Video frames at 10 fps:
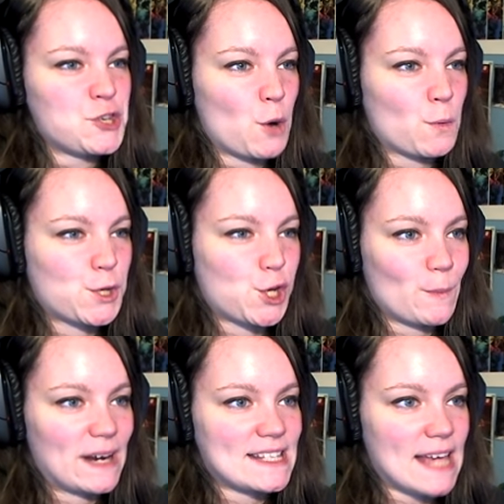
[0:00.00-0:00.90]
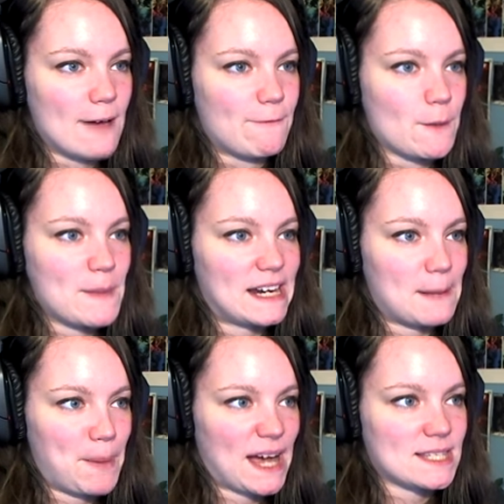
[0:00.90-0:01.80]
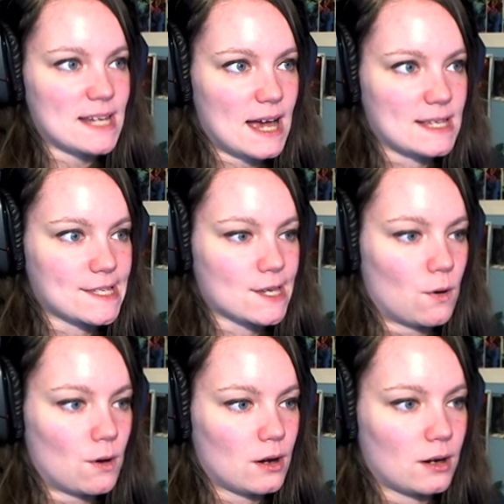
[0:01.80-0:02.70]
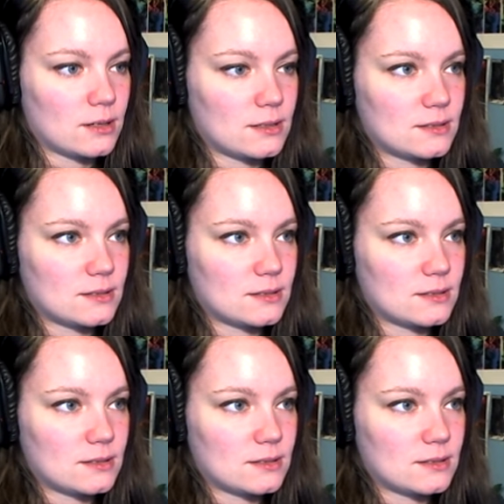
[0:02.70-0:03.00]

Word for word: No human has ever made it past Asgore.